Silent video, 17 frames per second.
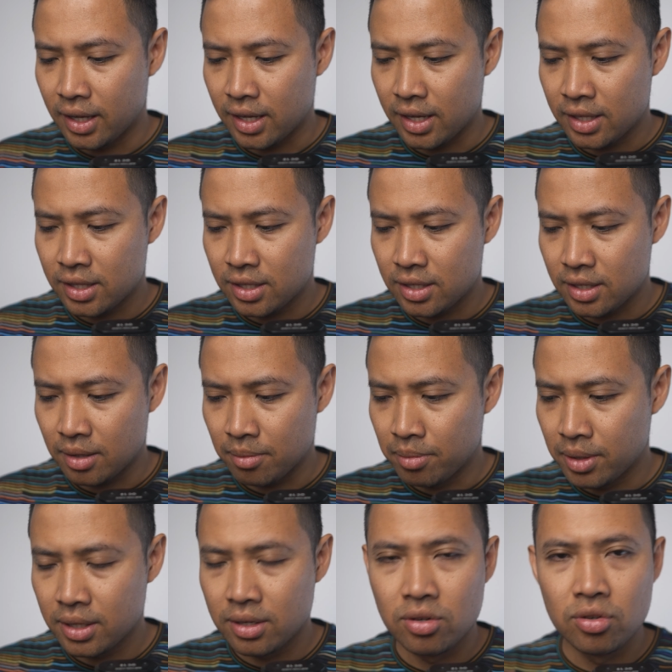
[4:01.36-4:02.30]
it's a
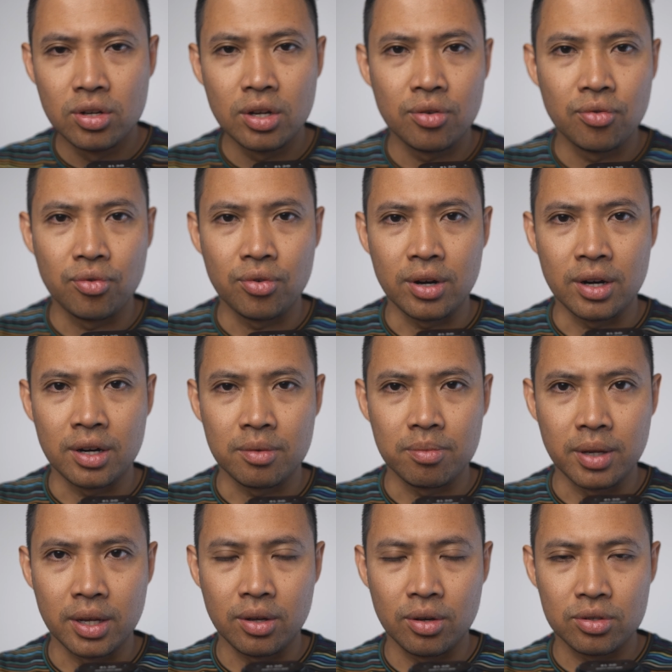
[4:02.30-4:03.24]
bit
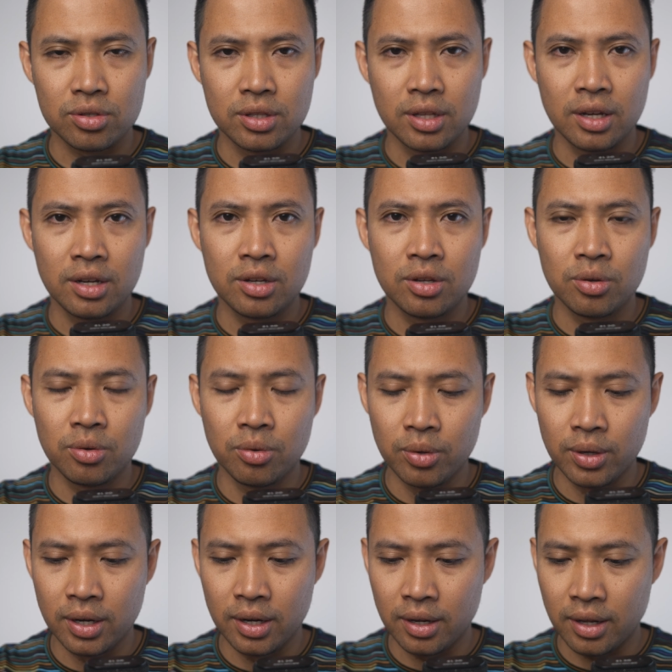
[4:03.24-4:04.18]
different, because then you
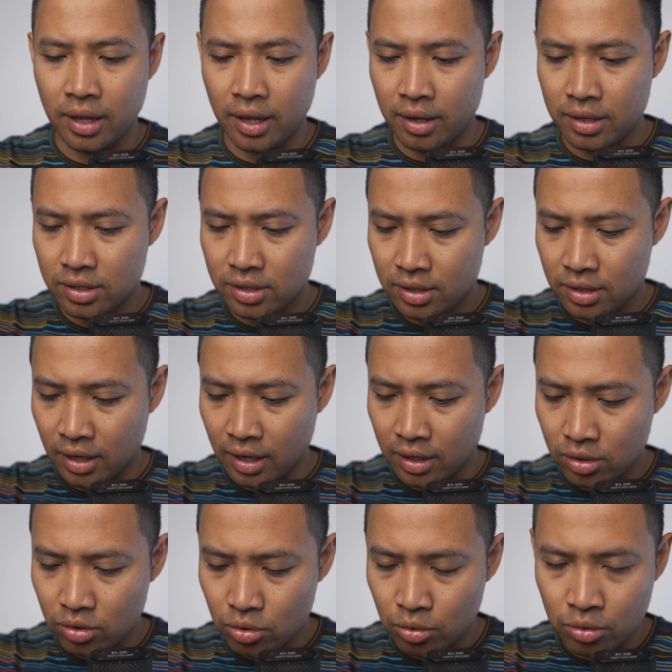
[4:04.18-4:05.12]
will
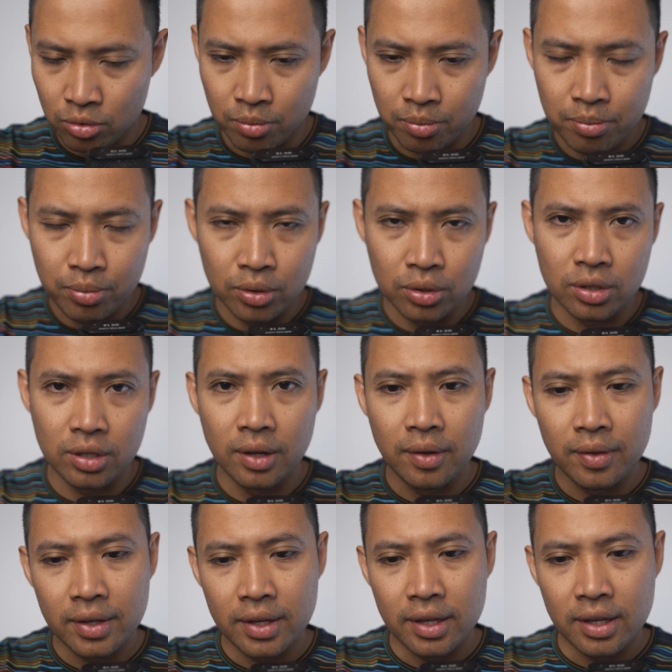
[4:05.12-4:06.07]
start to put
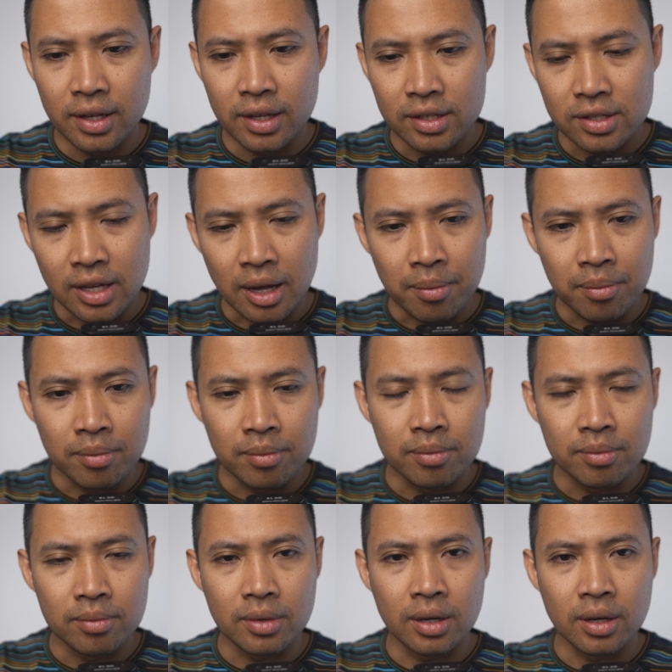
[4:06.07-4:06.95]
some